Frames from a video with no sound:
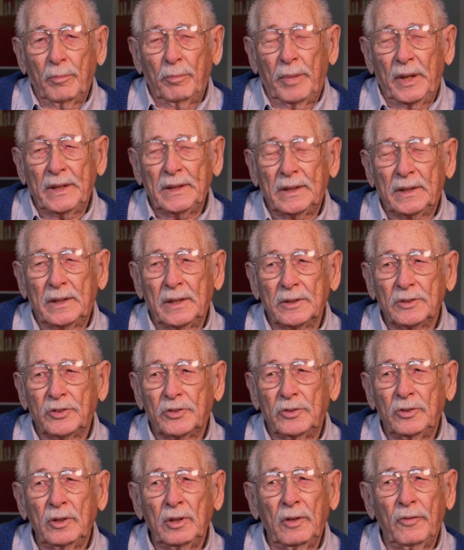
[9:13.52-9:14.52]
But there's
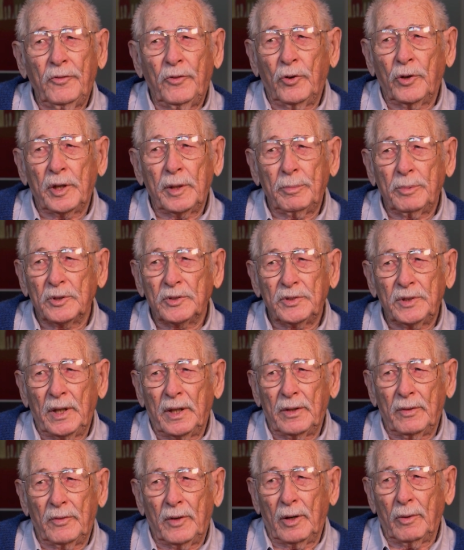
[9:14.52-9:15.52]
still
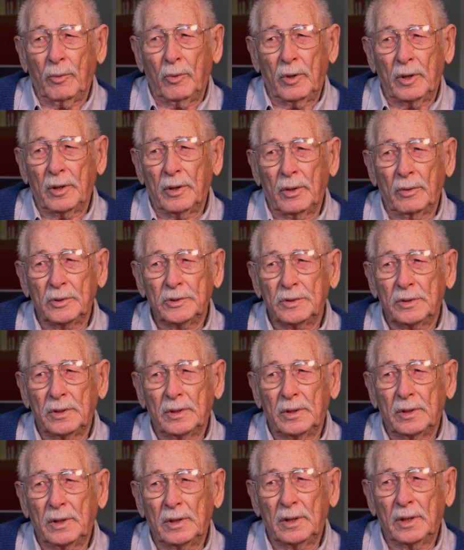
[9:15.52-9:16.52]
40% of our waters
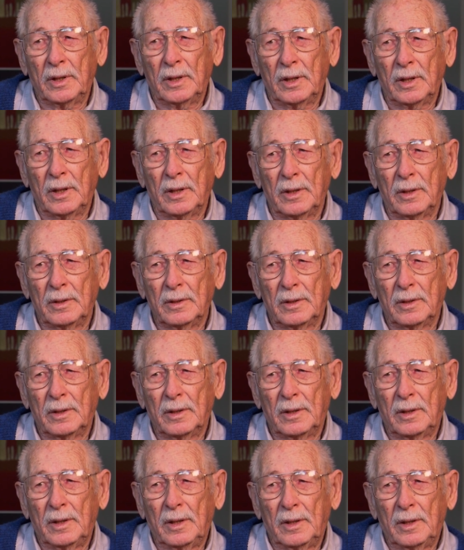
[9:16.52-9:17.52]
are
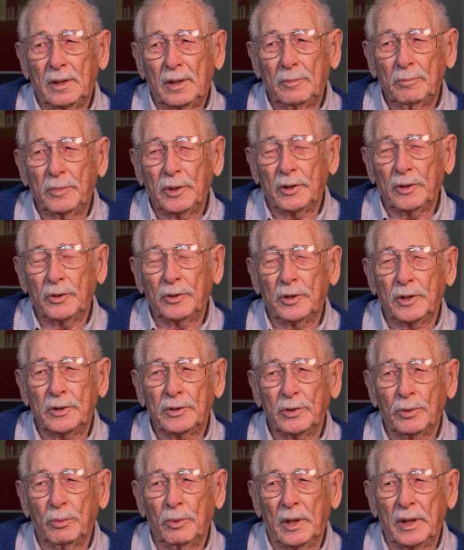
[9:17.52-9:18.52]

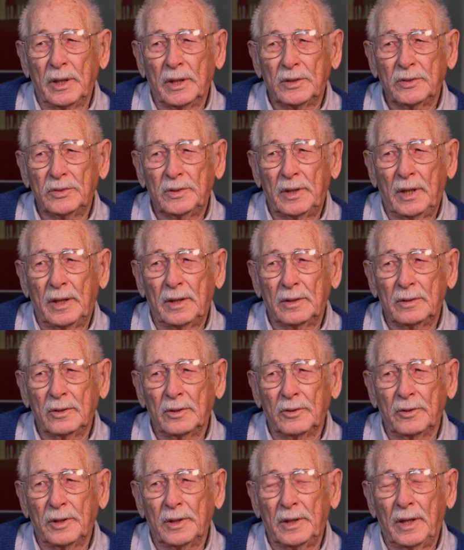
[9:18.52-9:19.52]
polluted to one extent
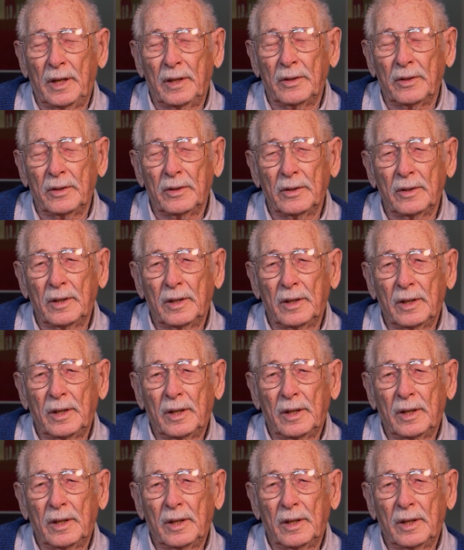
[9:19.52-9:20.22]
or another.